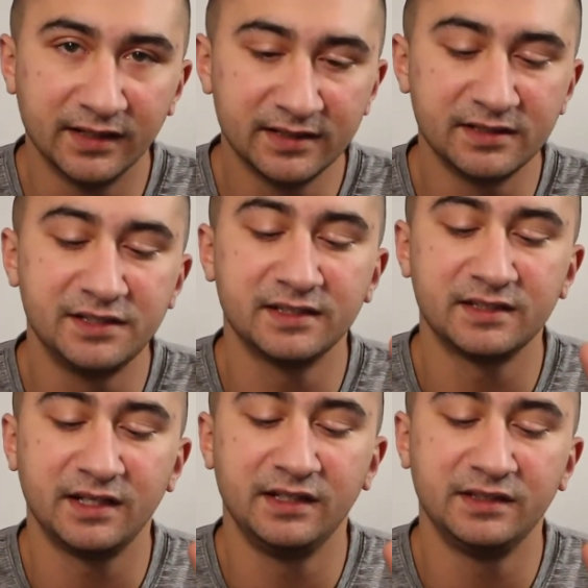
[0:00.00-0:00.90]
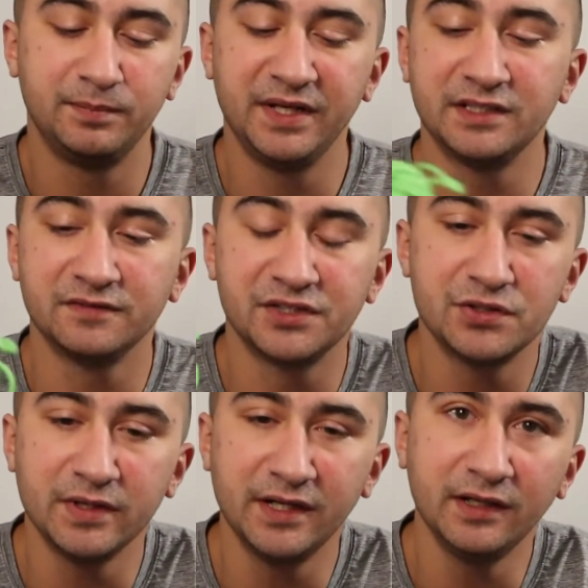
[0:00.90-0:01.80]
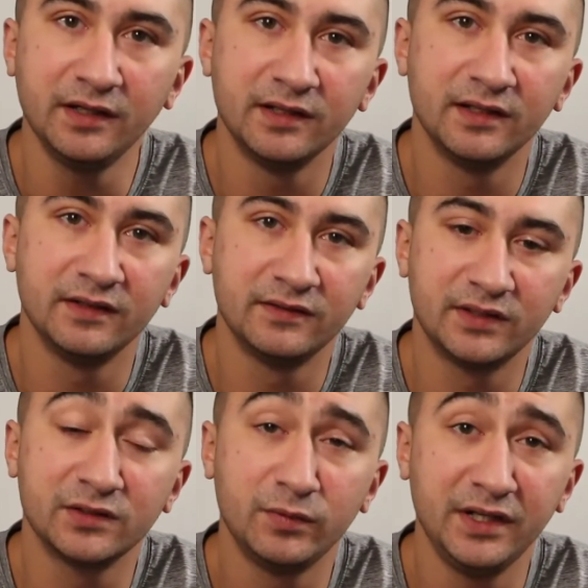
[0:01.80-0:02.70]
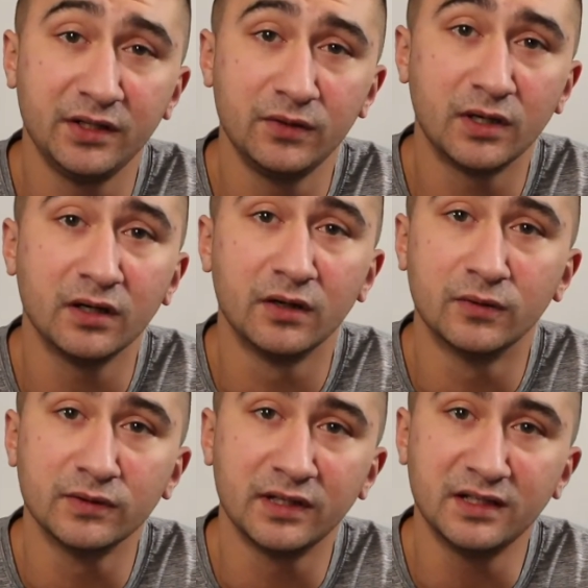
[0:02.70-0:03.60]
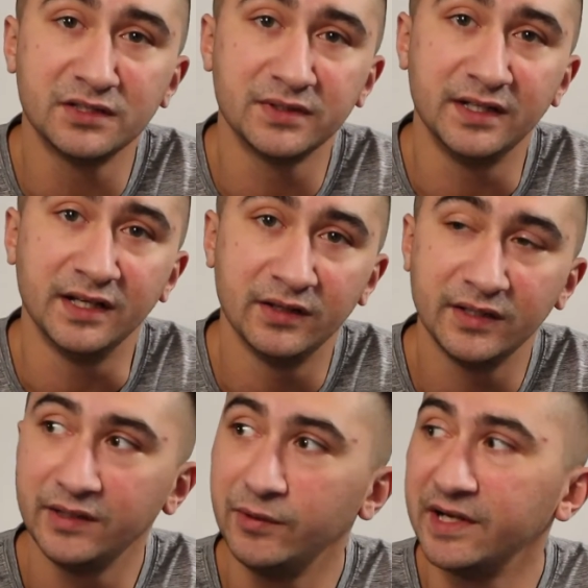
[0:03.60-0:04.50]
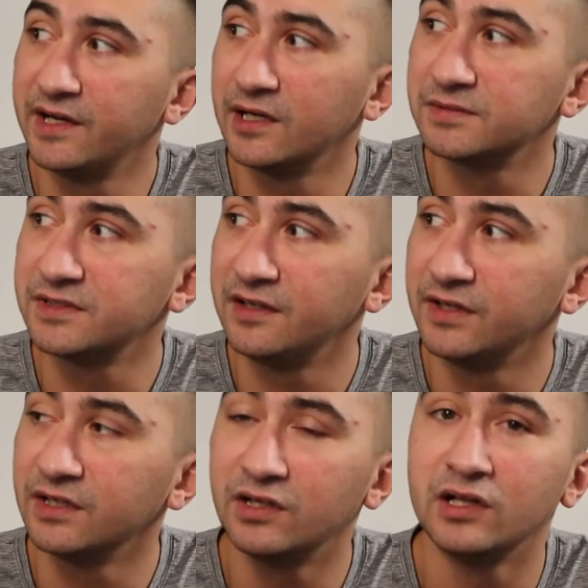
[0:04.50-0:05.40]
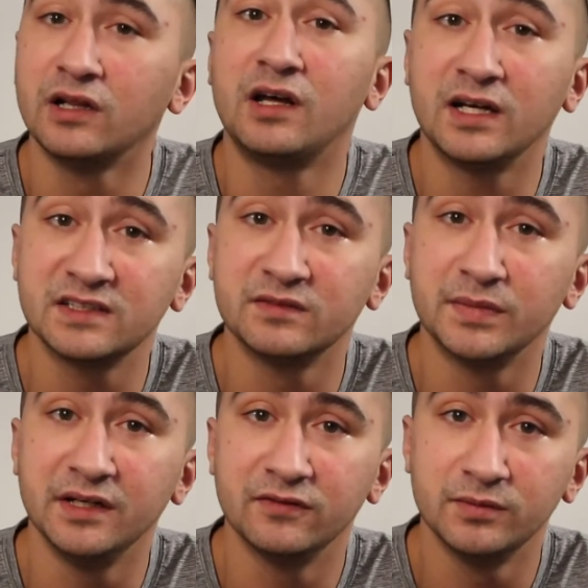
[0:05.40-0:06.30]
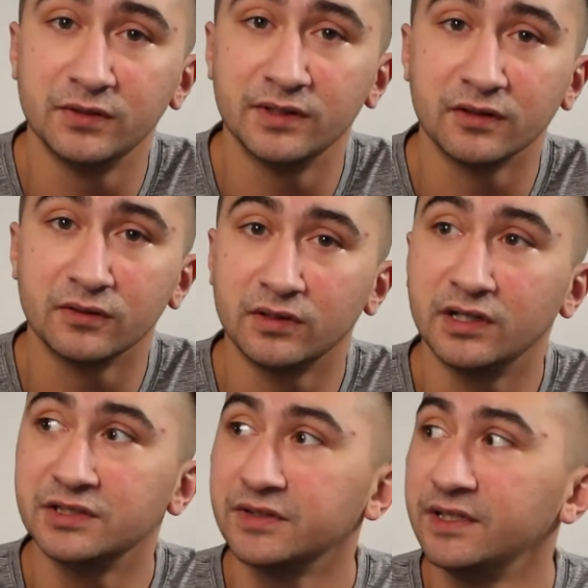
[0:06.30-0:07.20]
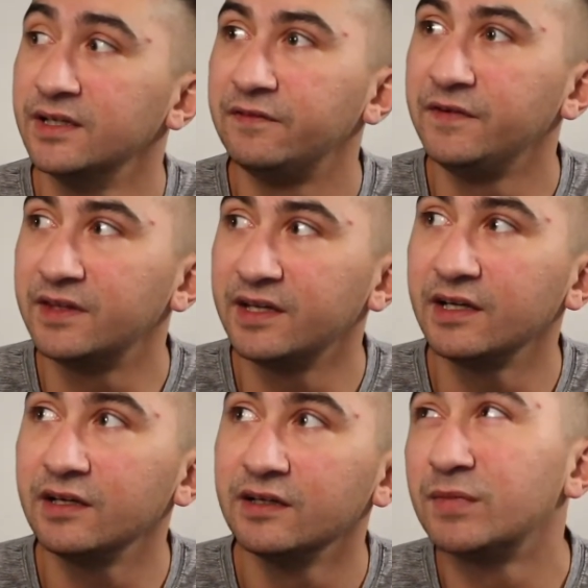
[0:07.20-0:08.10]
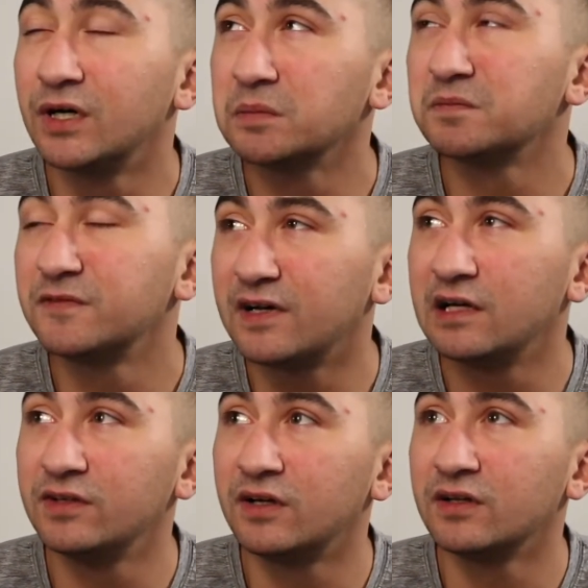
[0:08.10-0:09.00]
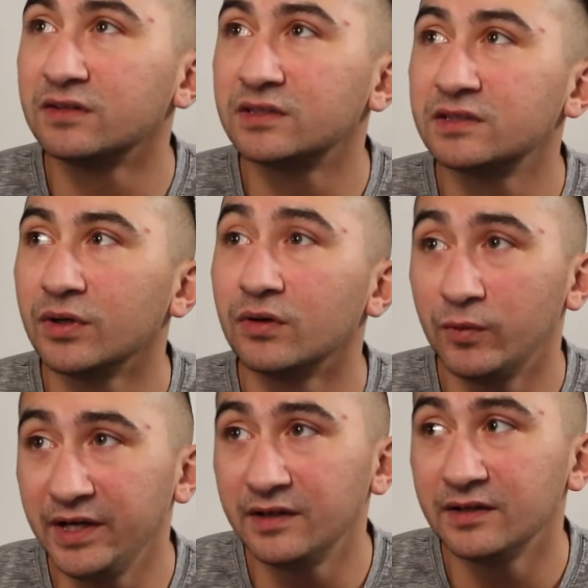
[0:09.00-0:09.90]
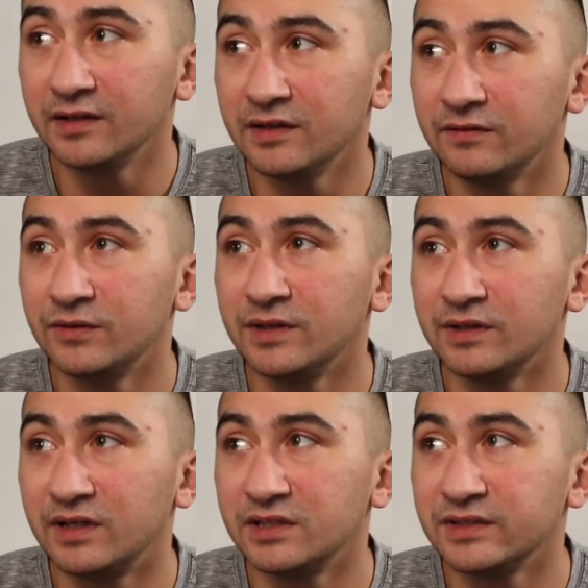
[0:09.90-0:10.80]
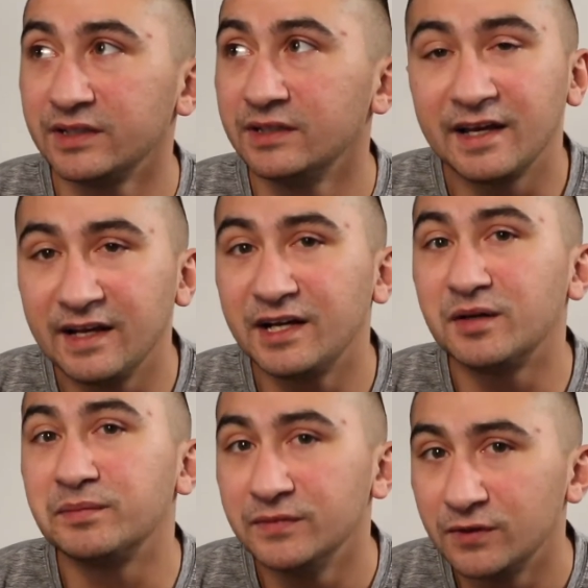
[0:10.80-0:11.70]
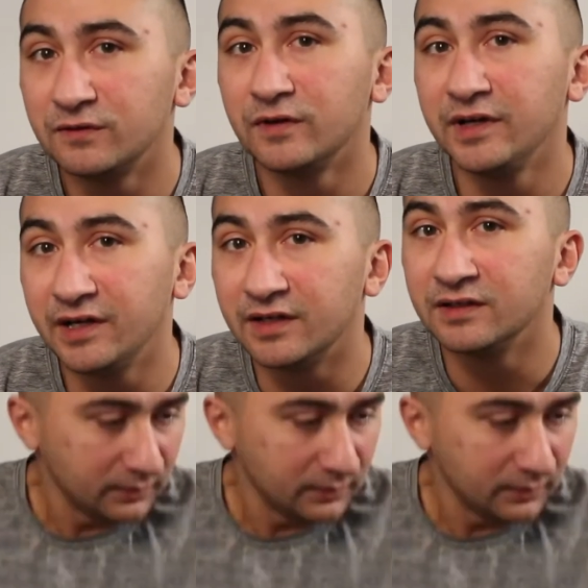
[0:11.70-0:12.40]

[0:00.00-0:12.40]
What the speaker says: This is just a piece of string because we do our own laundry. We ended up saving lots of money from doing our own laundry. If you think it's about $5 per week of doing laundry, that can add up over a year.